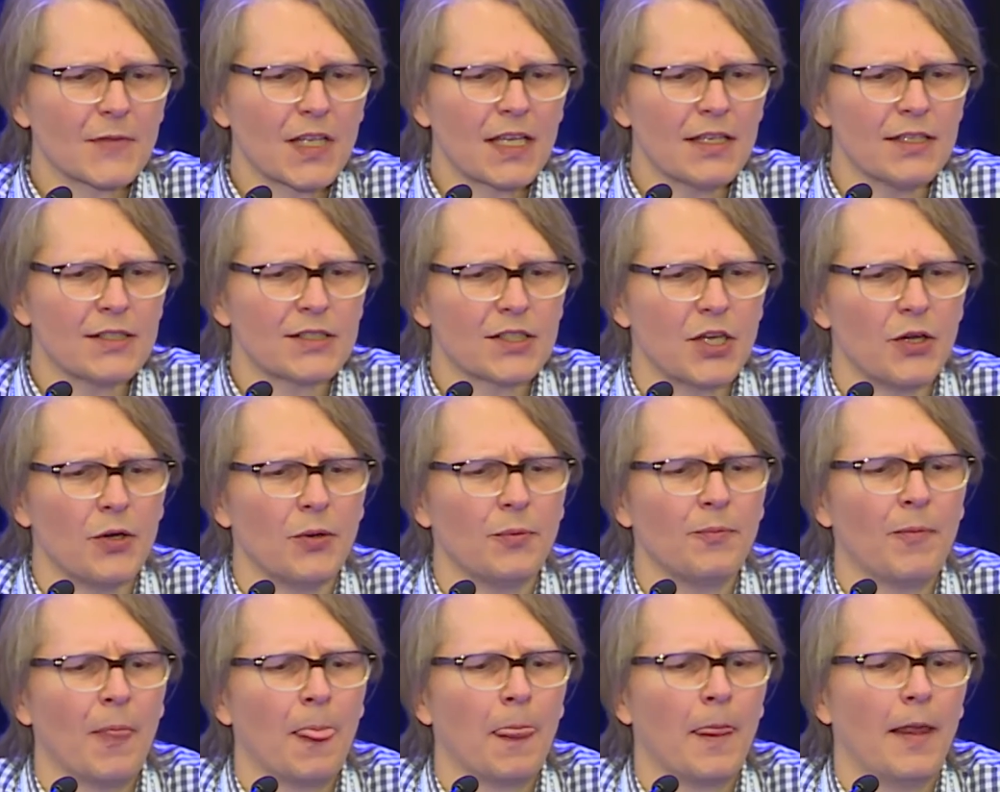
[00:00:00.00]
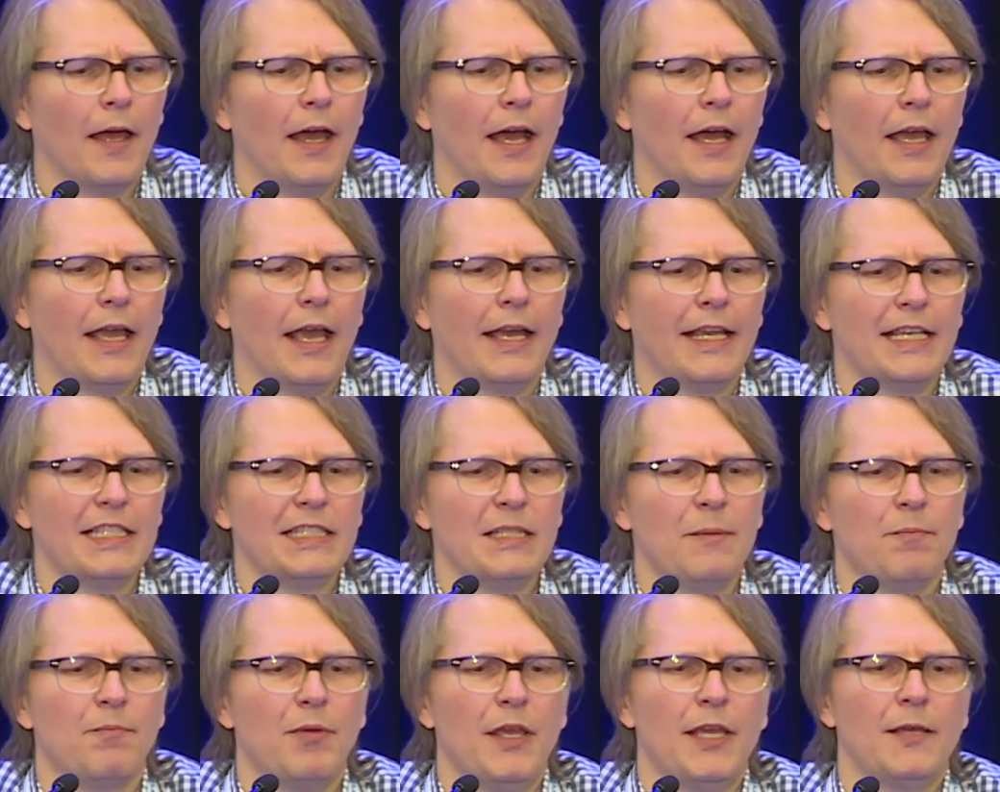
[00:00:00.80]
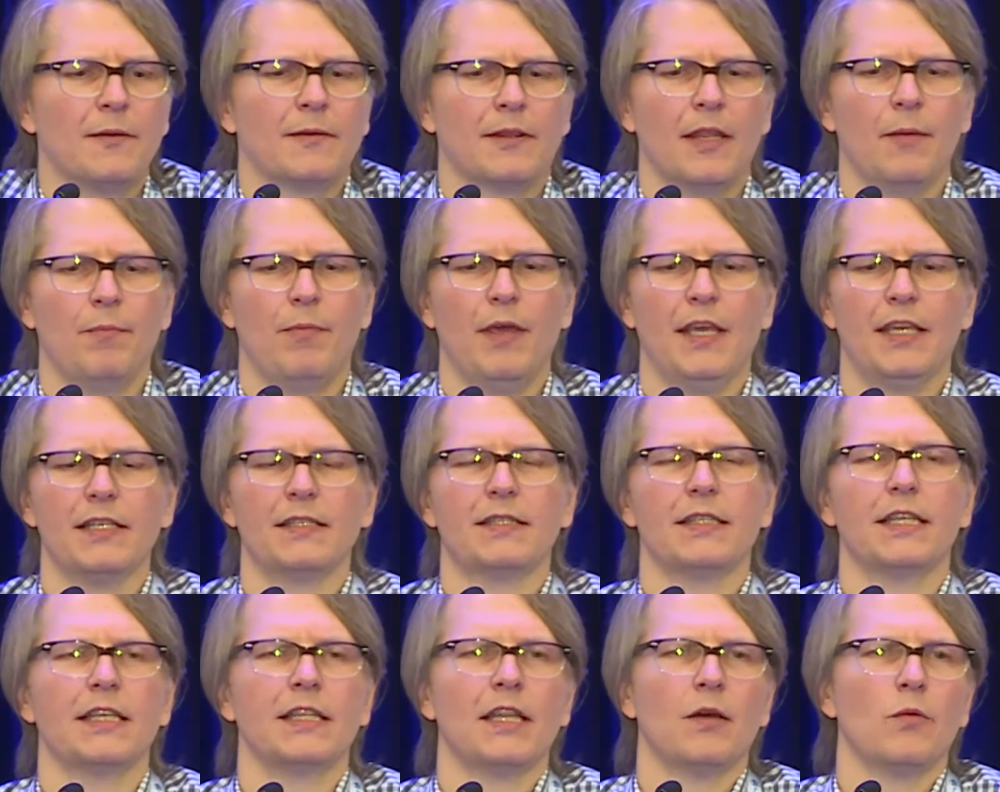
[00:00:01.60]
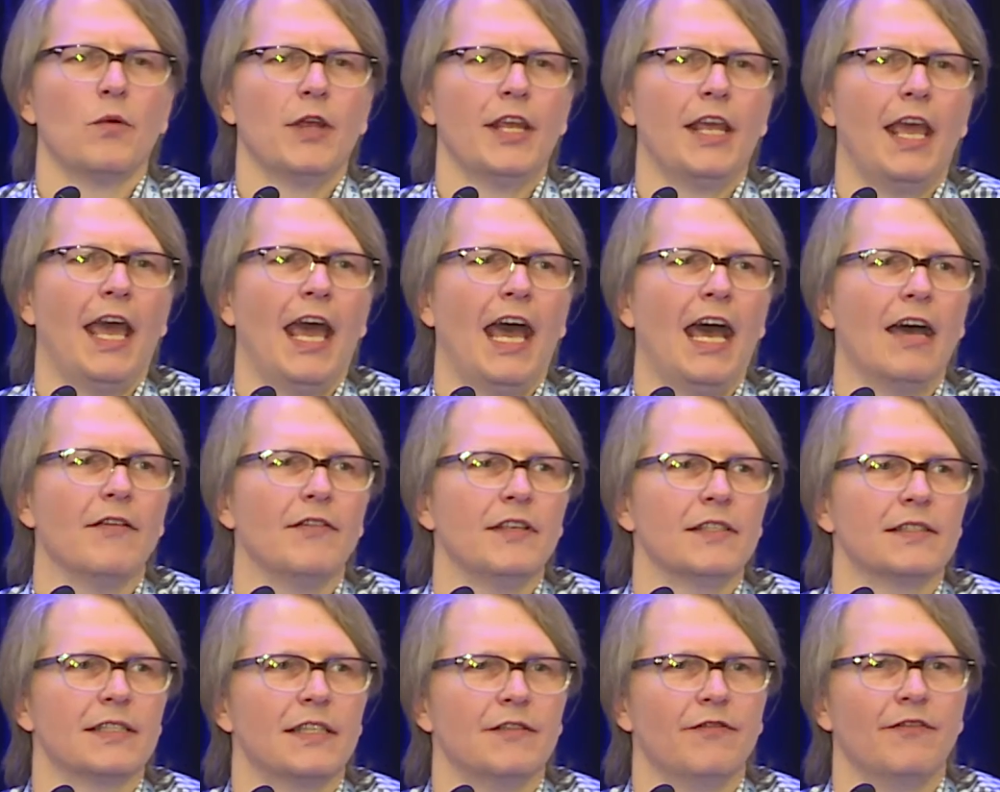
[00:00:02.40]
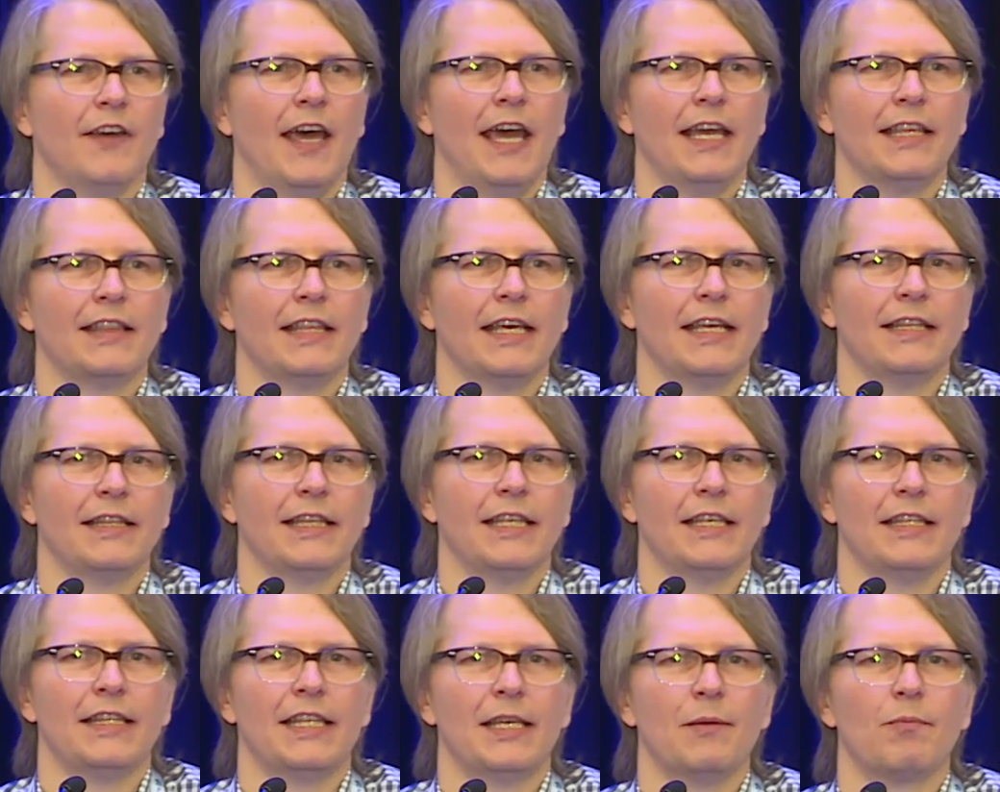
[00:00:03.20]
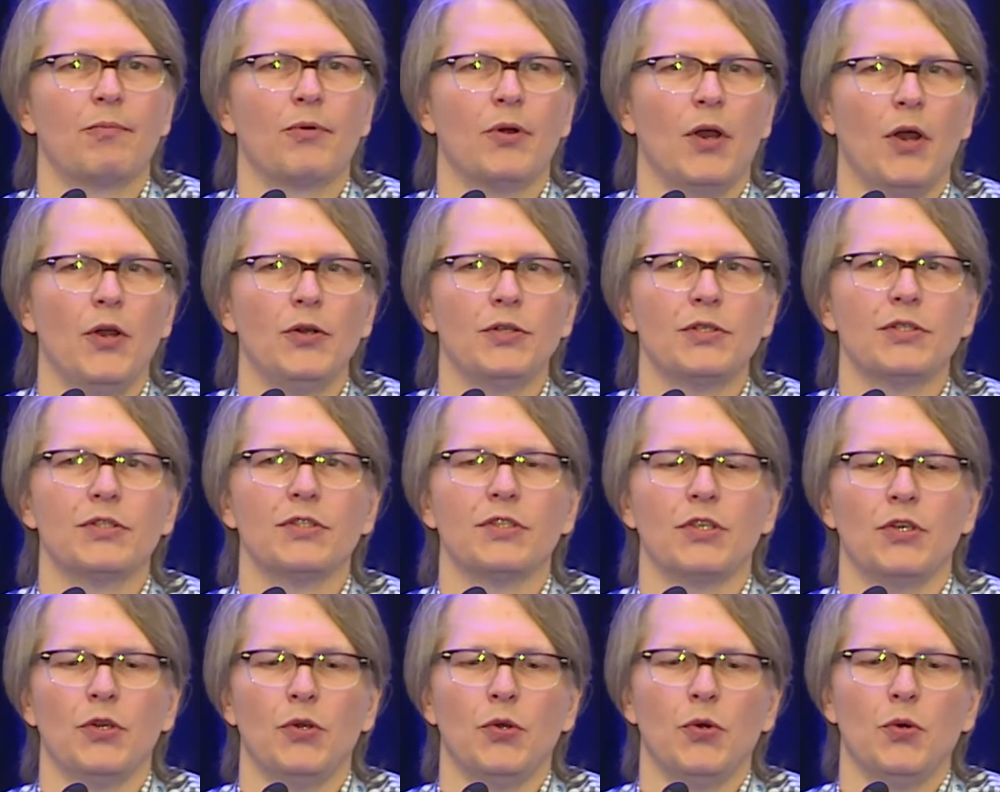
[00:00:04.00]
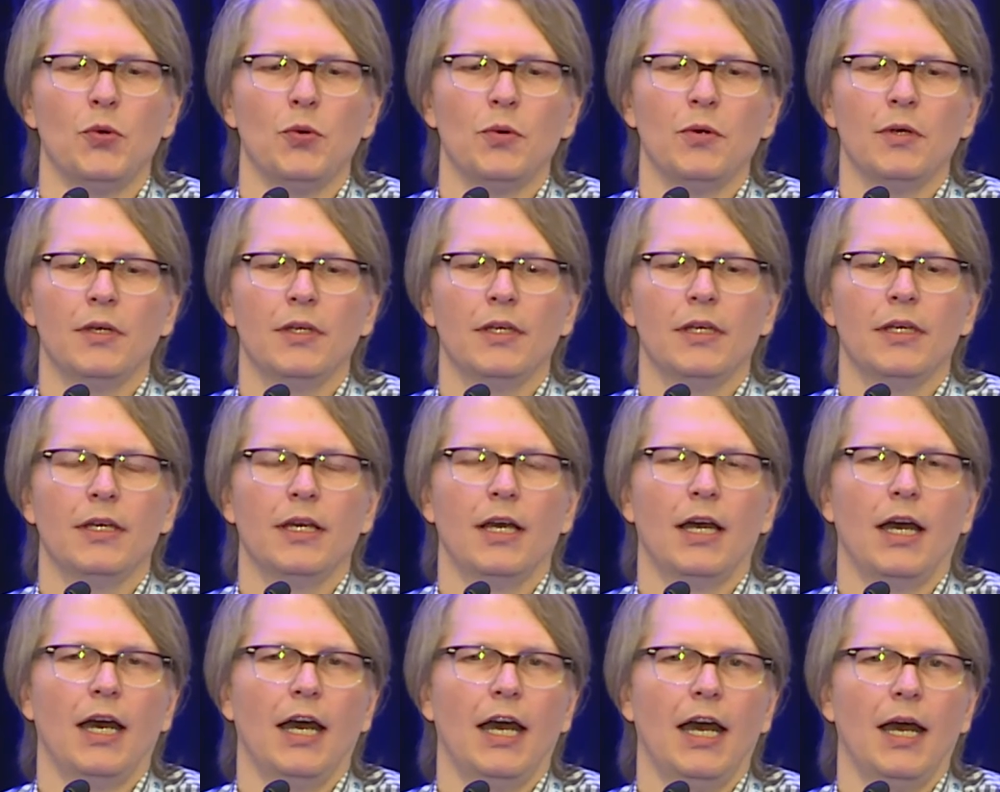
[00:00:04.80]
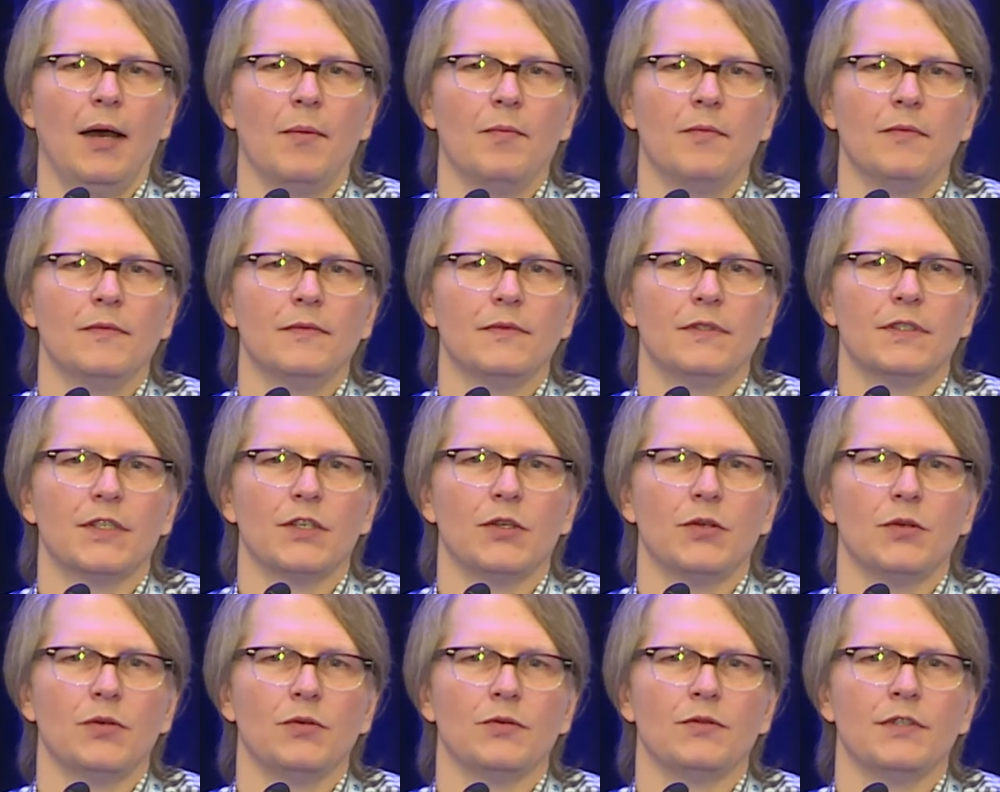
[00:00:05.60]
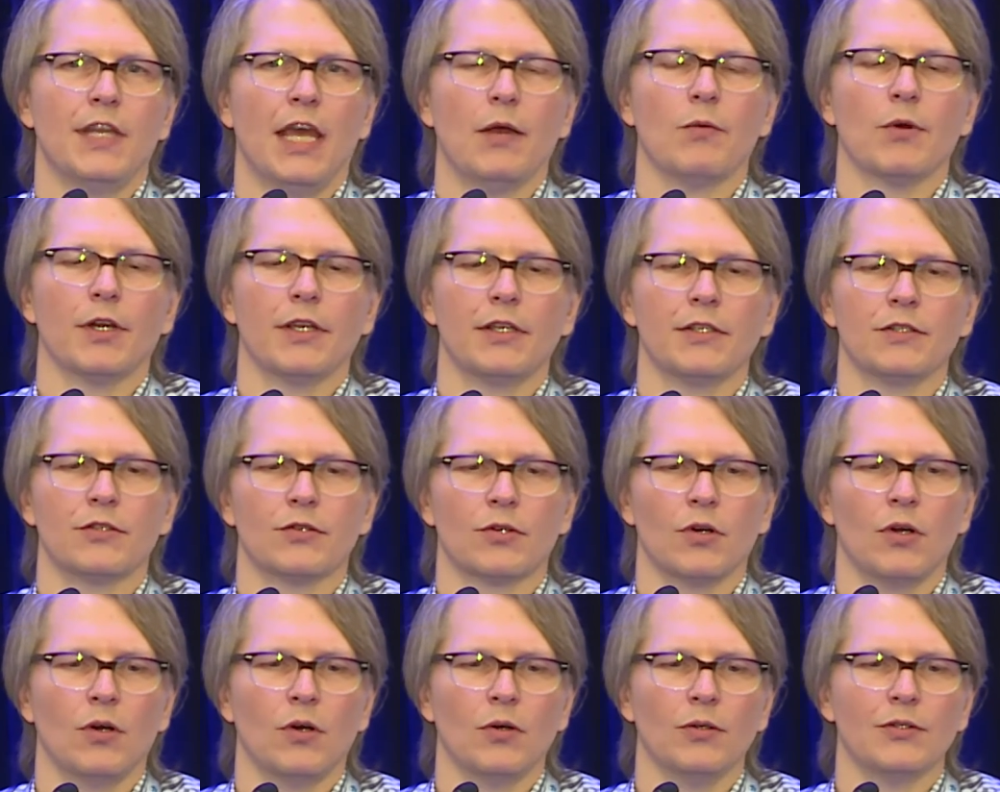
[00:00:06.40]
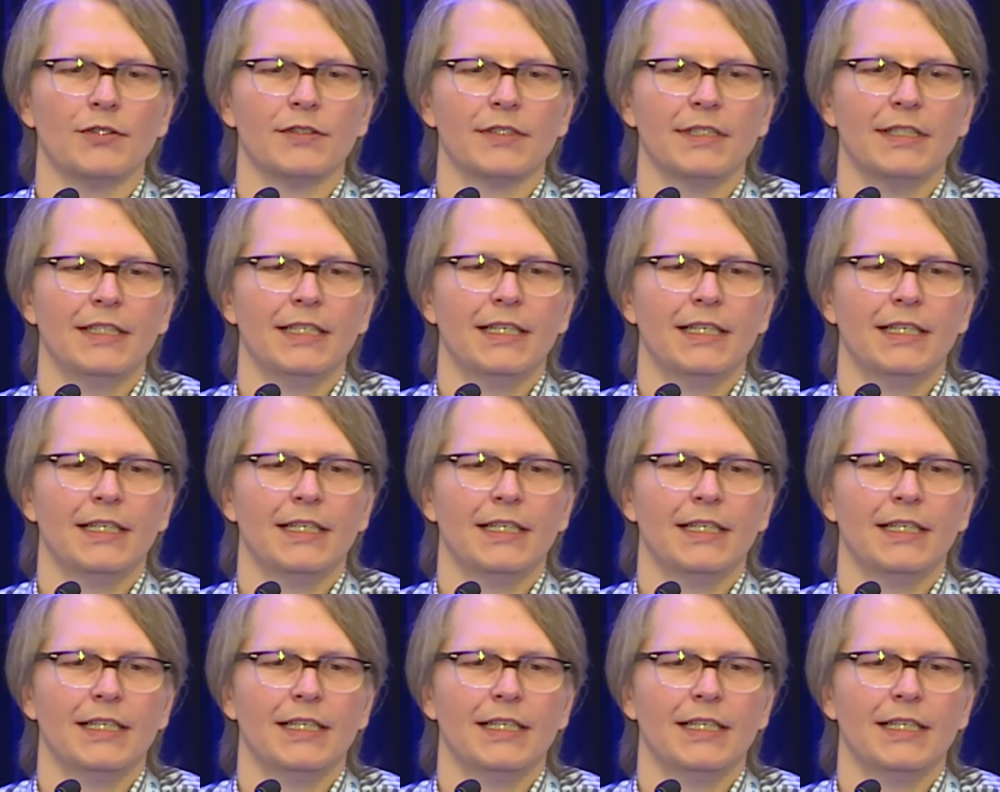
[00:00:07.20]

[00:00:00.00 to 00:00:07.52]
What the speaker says: so I guess the biggest thing that we have is the fact that the approach to network controls